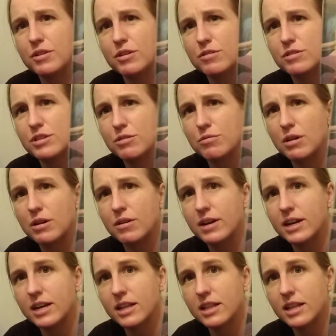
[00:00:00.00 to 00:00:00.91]
know if she
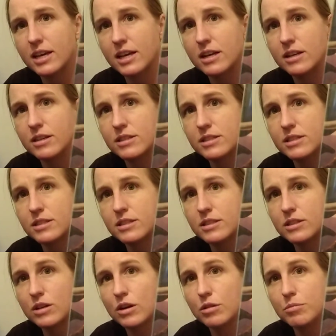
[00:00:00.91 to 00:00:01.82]
wrote anything else.
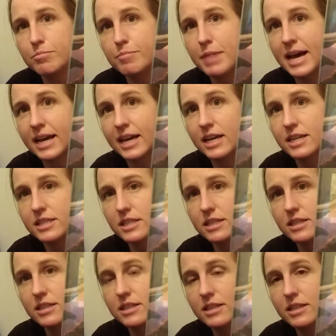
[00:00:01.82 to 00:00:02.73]
It's called Maggot,
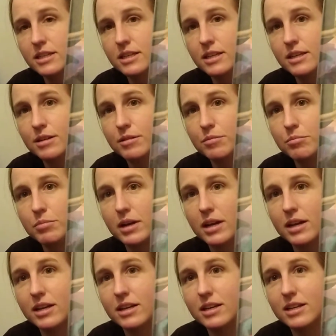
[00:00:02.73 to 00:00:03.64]

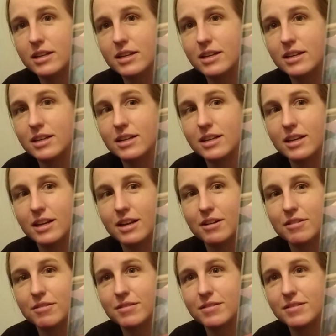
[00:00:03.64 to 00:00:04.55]
but you
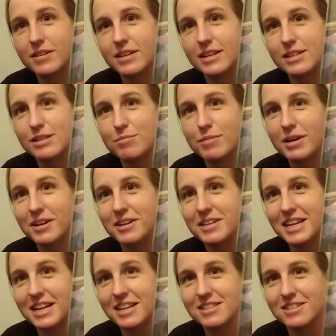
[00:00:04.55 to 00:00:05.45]
know, it's about
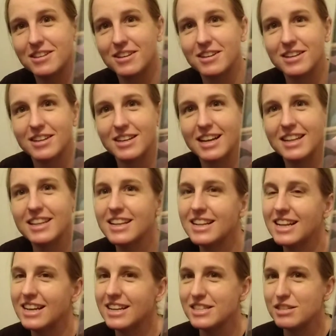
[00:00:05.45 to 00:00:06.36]
a dancer. I
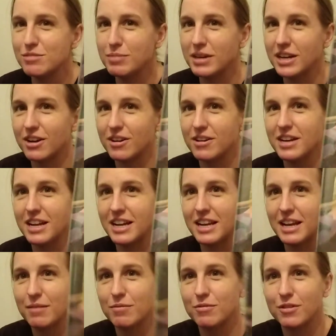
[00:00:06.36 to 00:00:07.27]
think that ends up being her
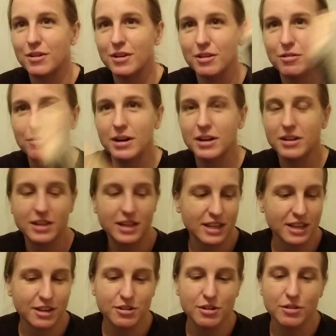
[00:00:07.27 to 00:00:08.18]
nickname for a little while.
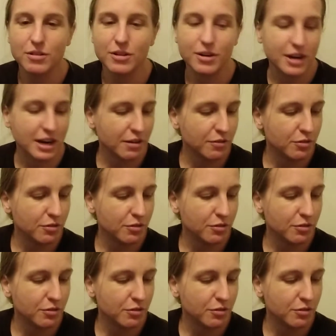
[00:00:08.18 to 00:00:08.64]
And you don't learn